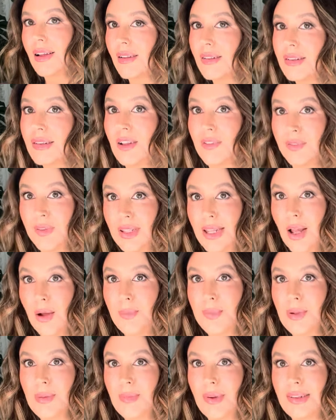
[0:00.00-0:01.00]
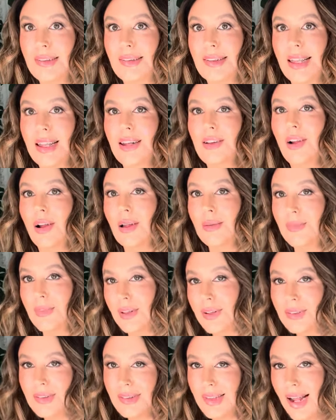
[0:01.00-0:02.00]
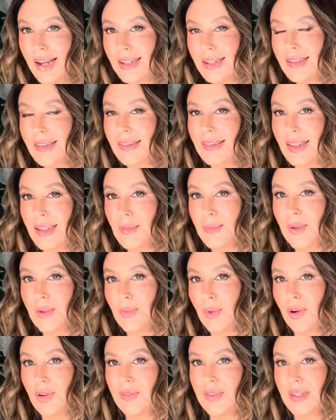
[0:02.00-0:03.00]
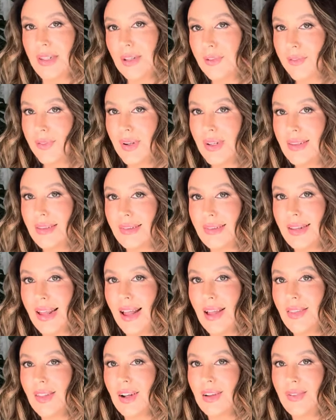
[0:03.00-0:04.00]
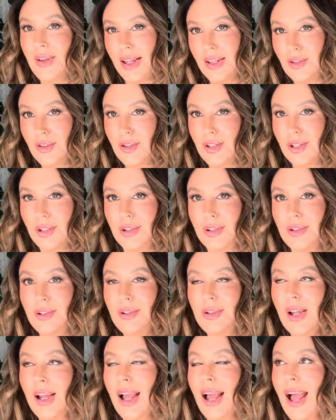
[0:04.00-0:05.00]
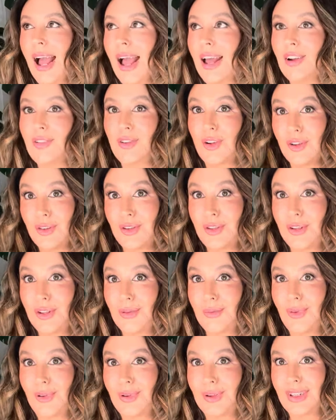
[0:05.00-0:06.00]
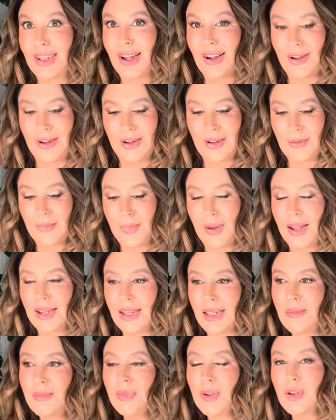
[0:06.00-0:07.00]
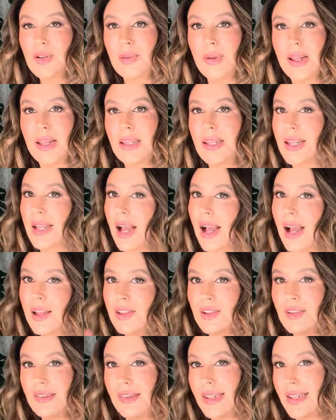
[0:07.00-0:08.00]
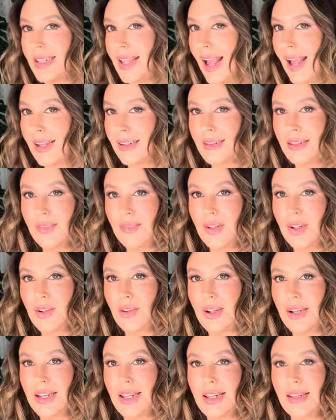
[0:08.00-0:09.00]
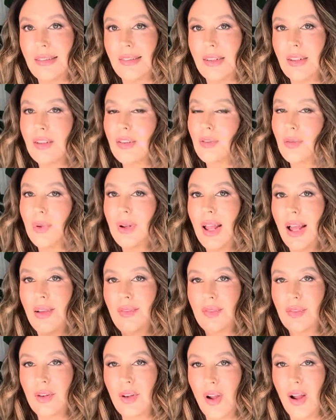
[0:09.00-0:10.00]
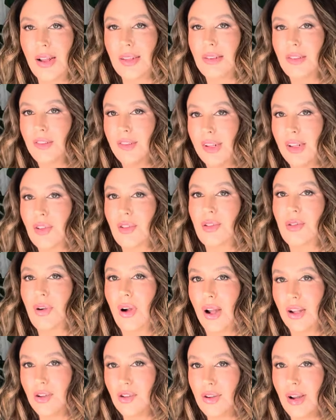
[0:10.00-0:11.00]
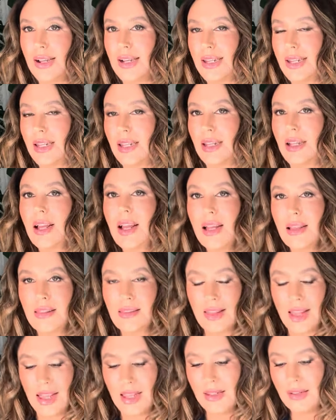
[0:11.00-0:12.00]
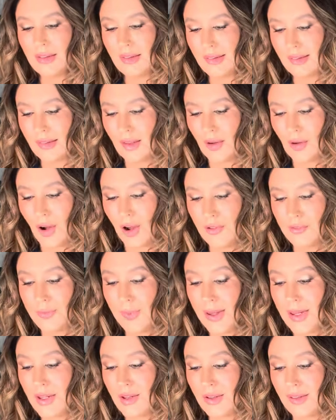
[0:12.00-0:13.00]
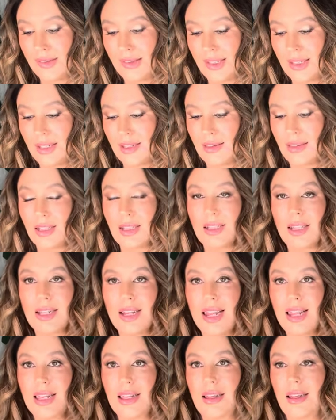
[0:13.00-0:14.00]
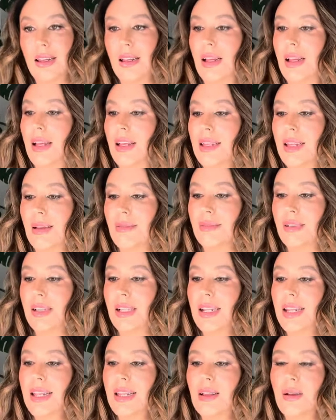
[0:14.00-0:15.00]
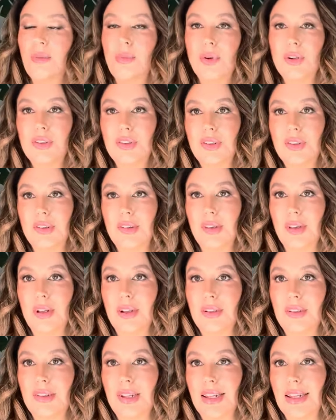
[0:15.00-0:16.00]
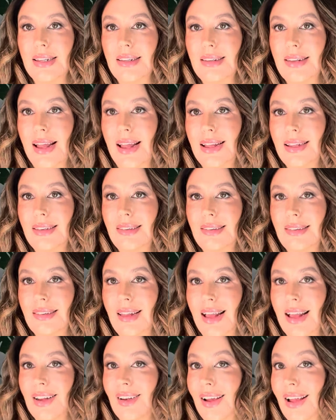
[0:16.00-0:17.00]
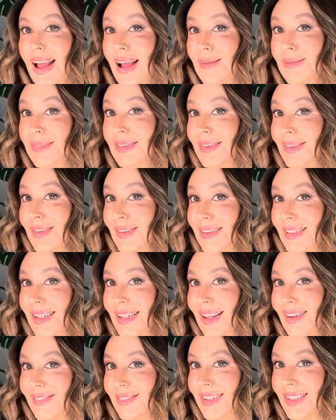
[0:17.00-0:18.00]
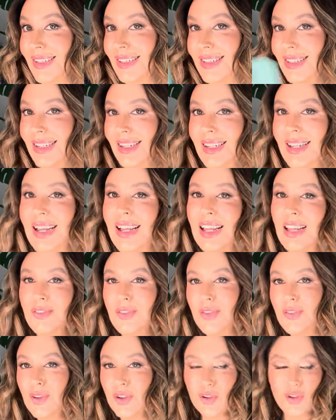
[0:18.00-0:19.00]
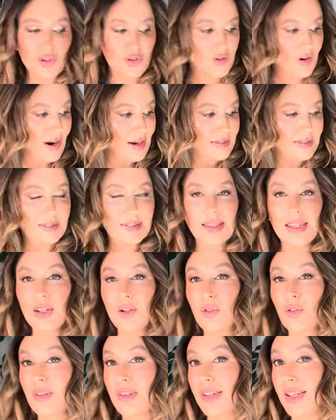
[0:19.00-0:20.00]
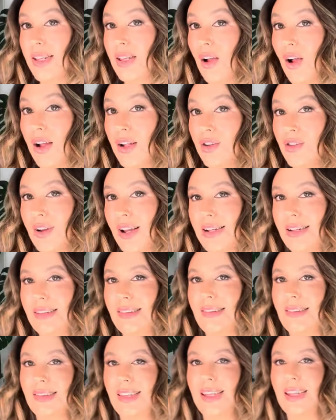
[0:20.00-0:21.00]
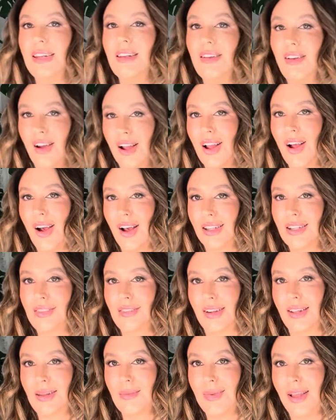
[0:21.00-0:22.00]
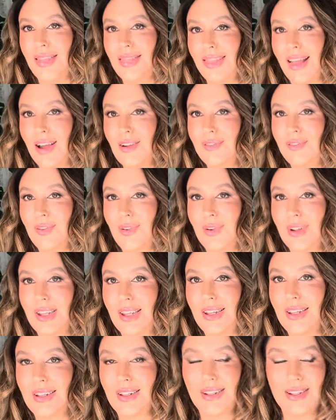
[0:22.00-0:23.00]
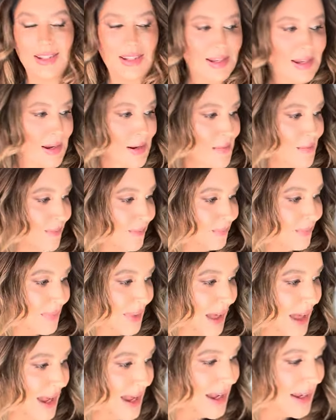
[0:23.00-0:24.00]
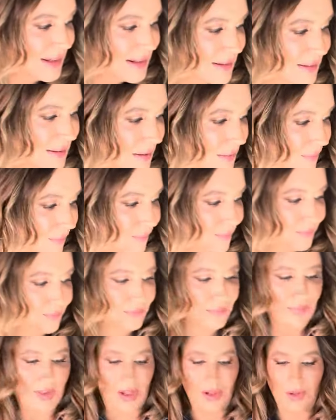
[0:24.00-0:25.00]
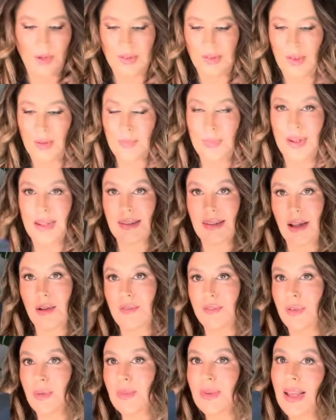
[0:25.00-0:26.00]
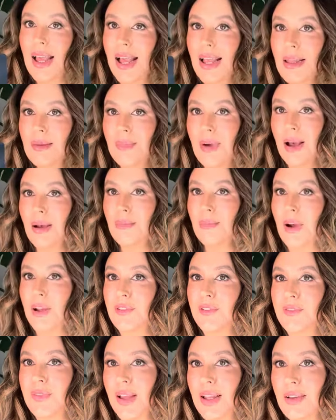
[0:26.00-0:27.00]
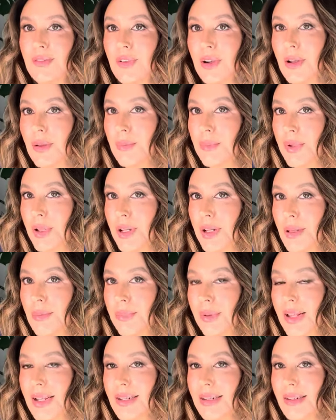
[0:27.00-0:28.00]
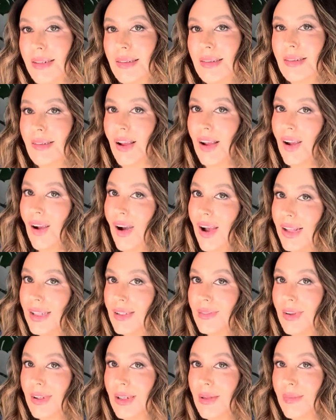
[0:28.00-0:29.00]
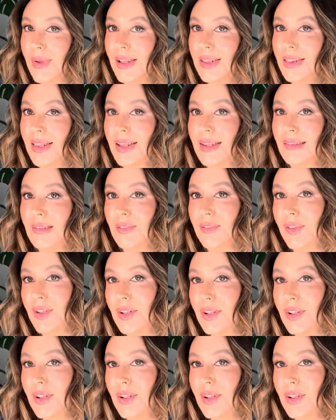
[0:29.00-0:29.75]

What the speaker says: helping my skin. I'm starting to see a bit more of a difference now that I've had two, and I've got two more to go. But in between, you can't use any active ingredients. You just want to have nice, gentle, hydrating things. So I've been using the Clinique Moisture Surge Intense, and I absolutely love it. If you've got a dry skin or dehydrated skin, I highly recommend that for you. And I also picked up from Kmart my favorite beauty blenders. I highly recommend these. If